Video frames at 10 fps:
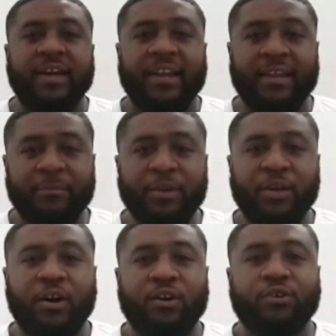
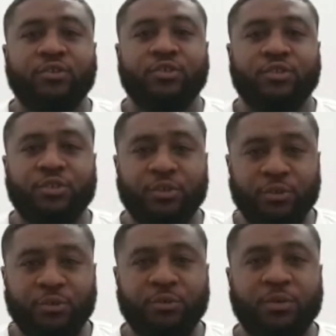Olympiakos
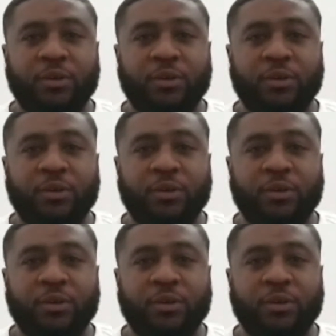2.